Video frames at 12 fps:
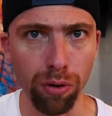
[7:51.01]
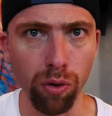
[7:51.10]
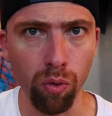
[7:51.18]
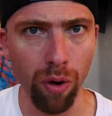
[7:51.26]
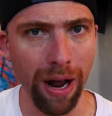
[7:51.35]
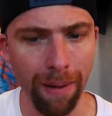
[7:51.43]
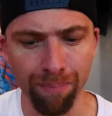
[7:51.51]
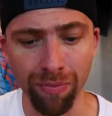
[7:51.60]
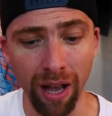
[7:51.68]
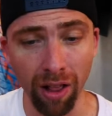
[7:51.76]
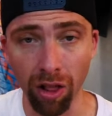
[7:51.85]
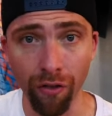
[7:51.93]
blue crab.
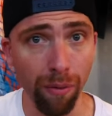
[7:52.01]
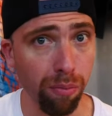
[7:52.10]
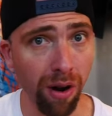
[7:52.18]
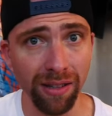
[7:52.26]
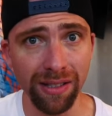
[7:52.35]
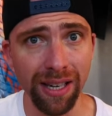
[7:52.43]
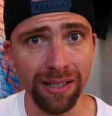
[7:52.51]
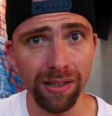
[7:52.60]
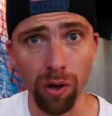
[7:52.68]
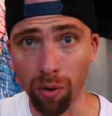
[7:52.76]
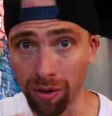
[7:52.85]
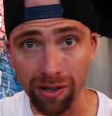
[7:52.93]
I love the process,
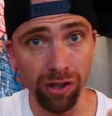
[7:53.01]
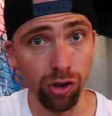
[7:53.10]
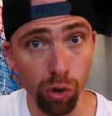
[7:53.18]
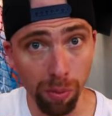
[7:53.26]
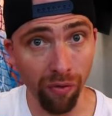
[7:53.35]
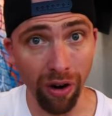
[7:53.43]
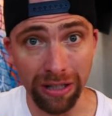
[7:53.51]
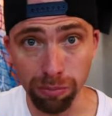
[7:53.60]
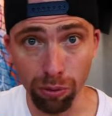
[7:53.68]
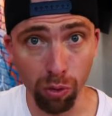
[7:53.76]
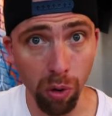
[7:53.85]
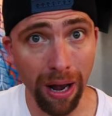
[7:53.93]
so this is super fresh
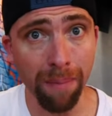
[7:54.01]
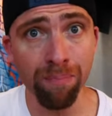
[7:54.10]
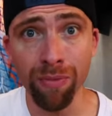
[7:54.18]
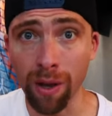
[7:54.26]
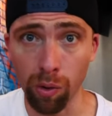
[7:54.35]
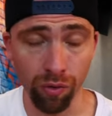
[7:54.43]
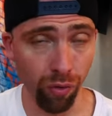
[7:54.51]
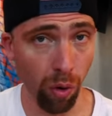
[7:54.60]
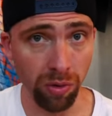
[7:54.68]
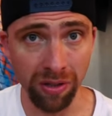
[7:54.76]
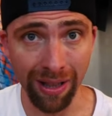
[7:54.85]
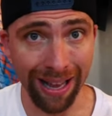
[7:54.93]
blue crab. It was
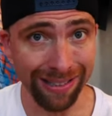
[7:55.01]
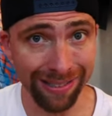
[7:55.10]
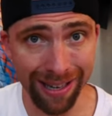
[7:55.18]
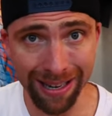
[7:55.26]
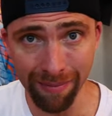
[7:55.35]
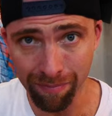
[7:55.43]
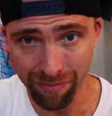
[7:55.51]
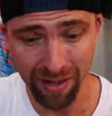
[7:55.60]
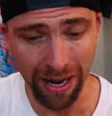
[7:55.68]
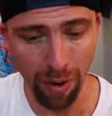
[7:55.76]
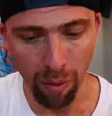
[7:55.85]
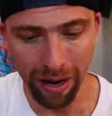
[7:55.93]
frozen last night.
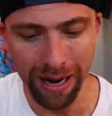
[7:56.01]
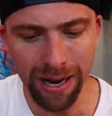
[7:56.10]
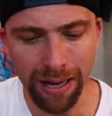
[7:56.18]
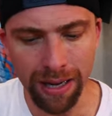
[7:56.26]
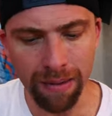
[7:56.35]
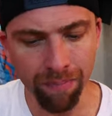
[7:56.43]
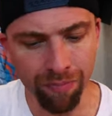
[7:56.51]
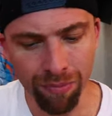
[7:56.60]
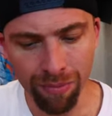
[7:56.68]
Today we're eating it,